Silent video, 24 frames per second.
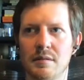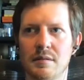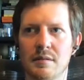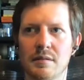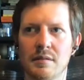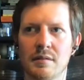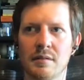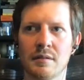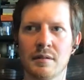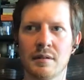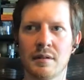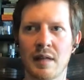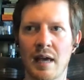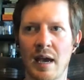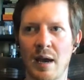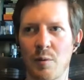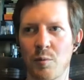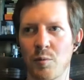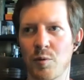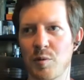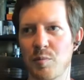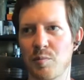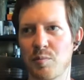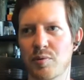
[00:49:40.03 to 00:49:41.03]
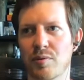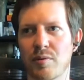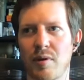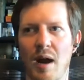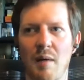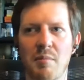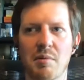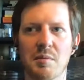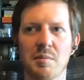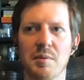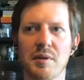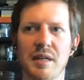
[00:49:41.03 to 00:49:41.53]
that would
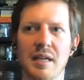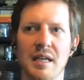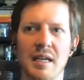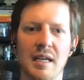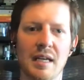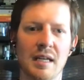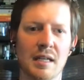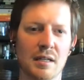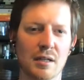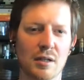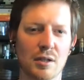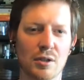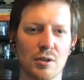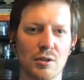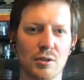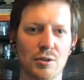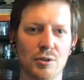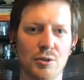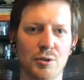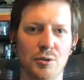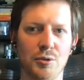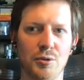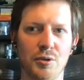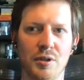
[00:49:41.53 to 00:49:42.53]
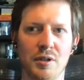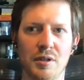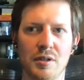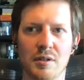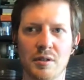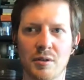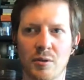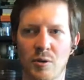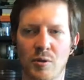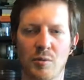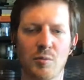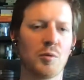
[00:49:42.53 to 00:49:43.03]
probably include,
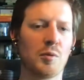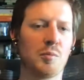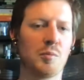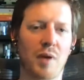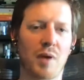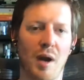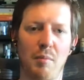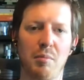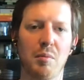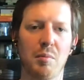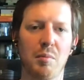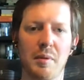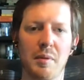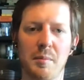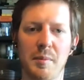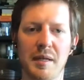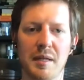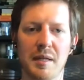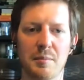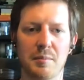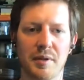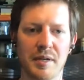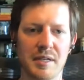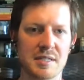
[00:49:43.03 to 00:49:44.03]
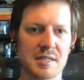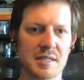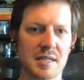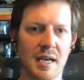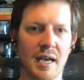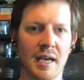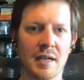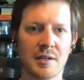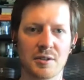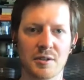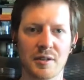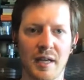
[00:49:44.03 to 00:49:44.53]
or would probably be the place
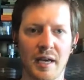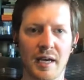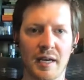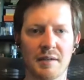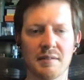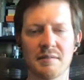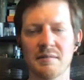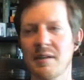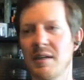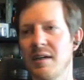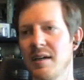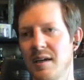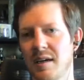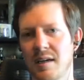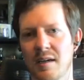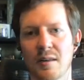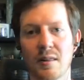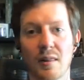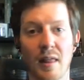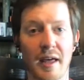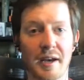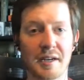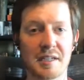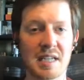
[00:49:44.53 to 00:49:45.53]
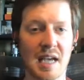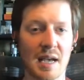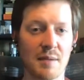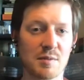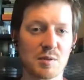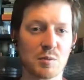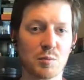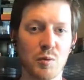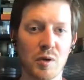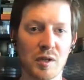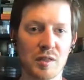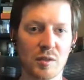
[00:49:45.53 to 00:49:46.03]
to enter that. And a lot of
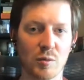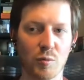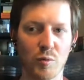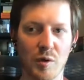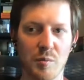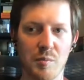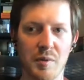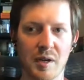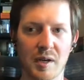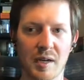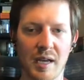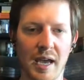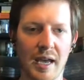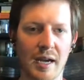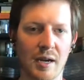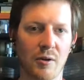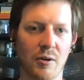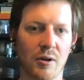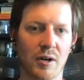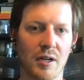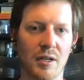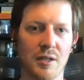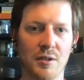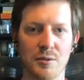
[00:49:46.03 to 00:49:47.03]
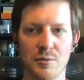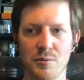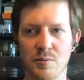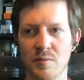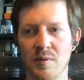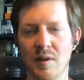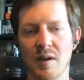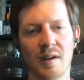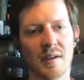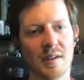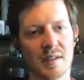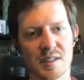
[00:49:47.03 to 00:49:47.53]
times with the wood beer category, you
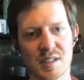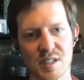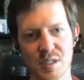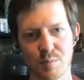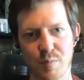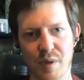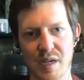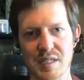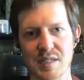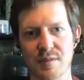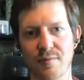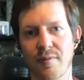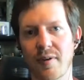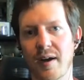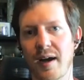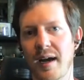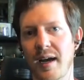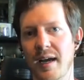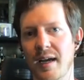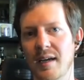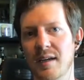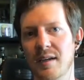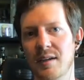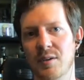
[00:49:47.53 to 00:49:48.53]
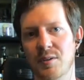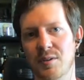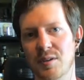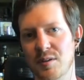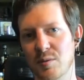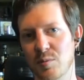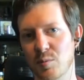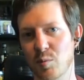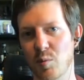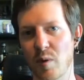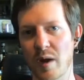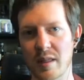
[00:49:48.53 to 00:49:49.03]
specify,
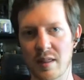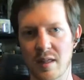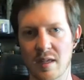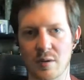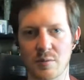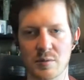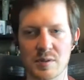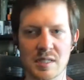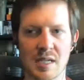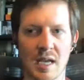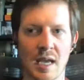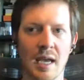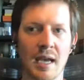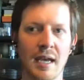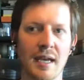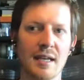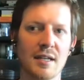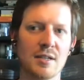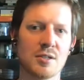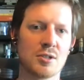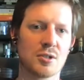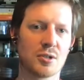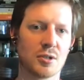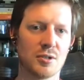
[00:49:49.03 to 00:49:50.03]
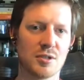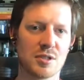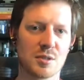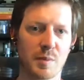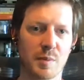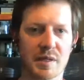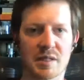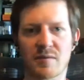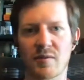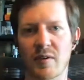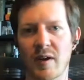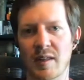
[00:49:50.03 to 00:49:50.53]
the way that it was aged, or you
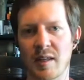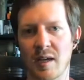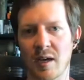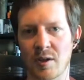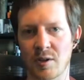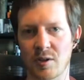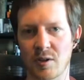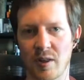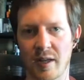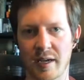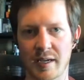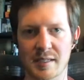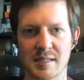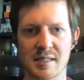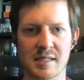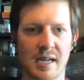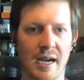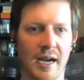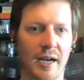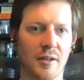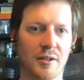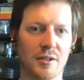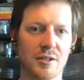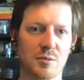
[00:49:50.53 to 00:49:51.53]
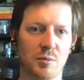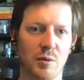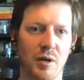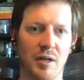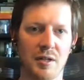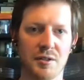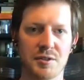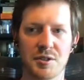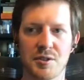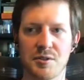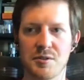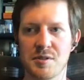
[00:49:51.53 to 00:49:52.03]
specify the underlying style as
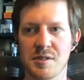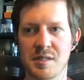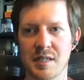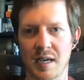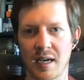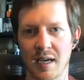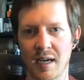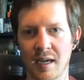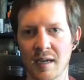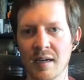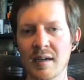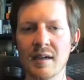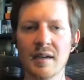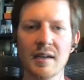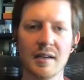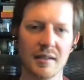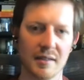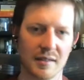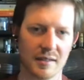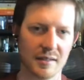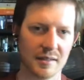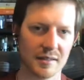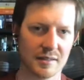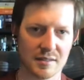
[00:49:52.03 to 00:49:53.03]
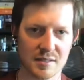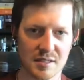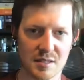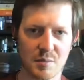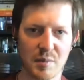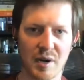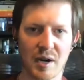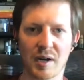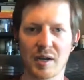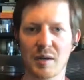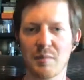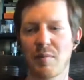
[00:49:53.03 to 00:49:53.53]
well. So you'd say it's
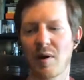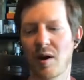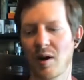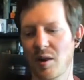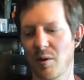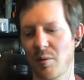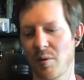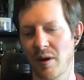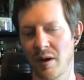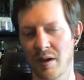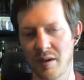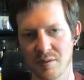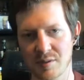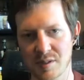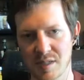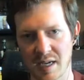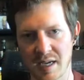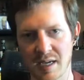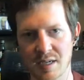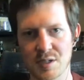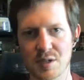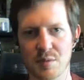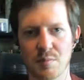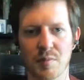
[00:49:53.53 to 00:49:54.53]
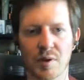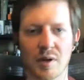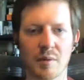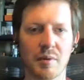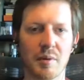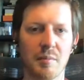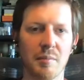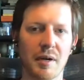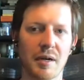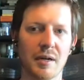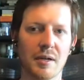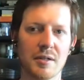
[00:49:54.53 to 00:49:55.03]
American barley wine is aged in
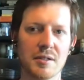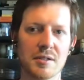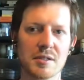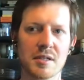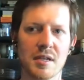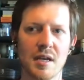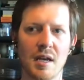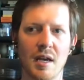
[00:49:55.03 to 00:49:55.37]
bourbon barrels.